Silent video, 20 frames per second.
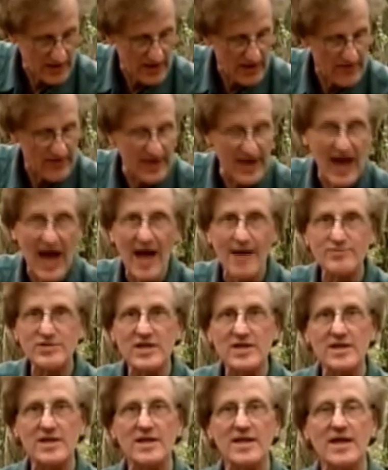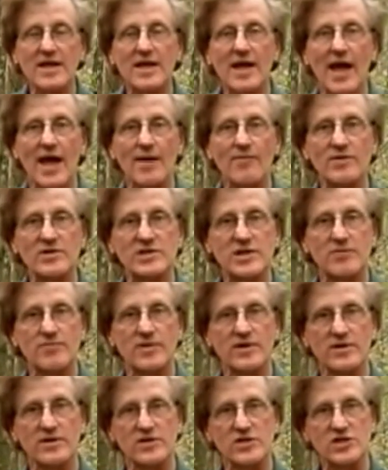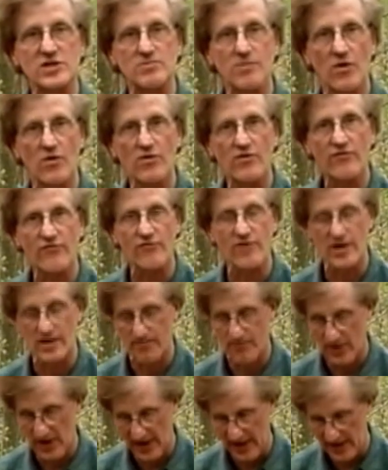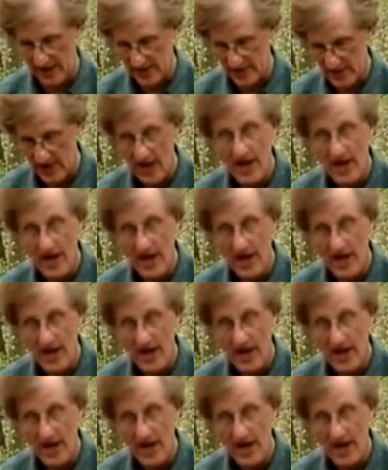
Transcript: The object of the game is to build a smoke-free blaze.